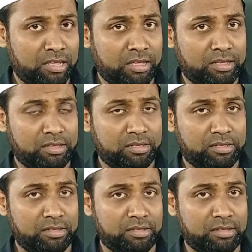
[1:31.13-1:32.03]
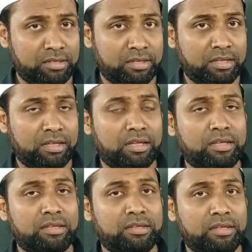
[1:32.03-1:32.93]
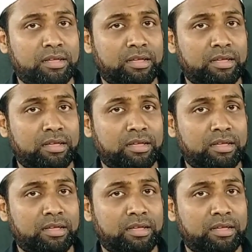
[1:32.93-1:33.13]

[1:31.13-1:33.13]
Nothing is said.